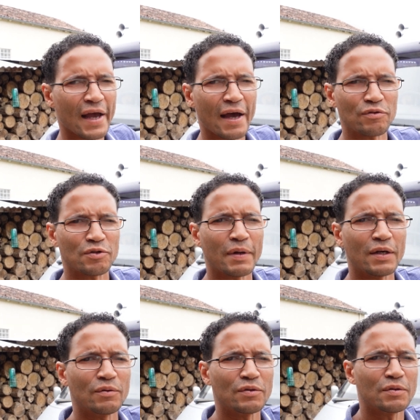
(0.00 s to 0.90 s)
house
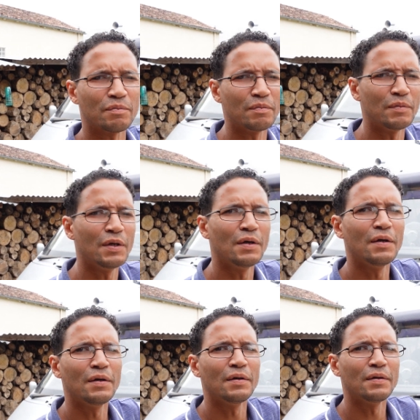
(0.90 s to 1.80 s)
panels. So is that
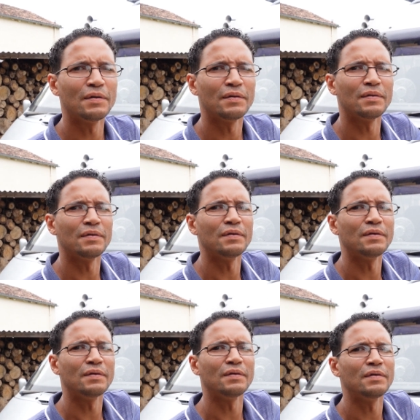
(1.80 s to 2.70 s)
one 300 watt
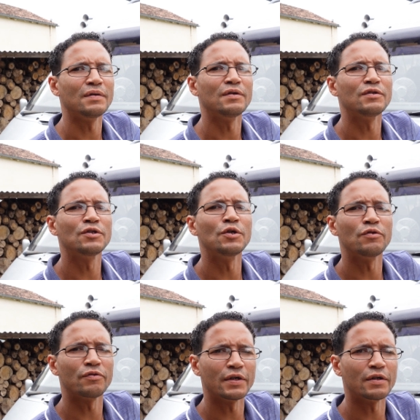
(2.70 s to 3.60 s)
or two 300 watts? Two
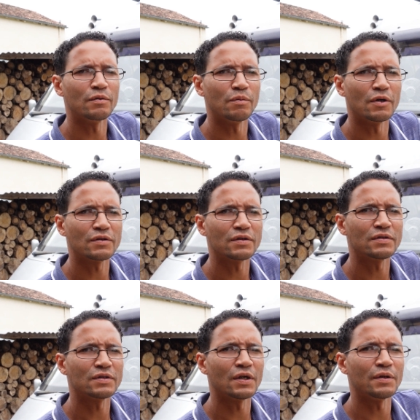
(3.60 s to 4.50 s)
300 watts,
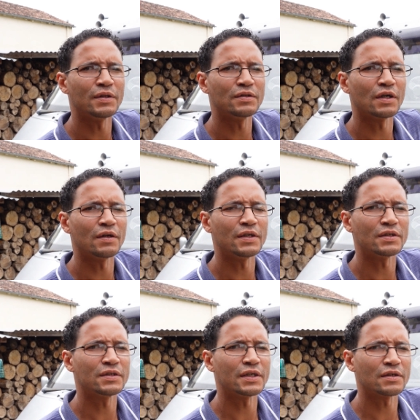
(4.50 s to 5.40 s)
yeah. So in total
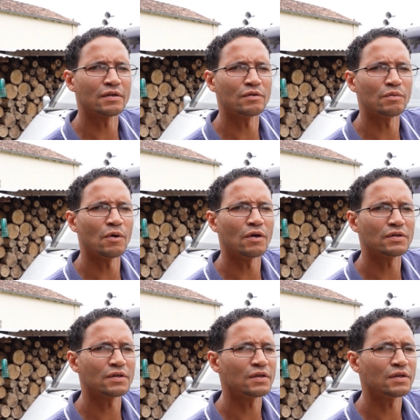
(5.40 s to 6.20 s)
it's 600 watts.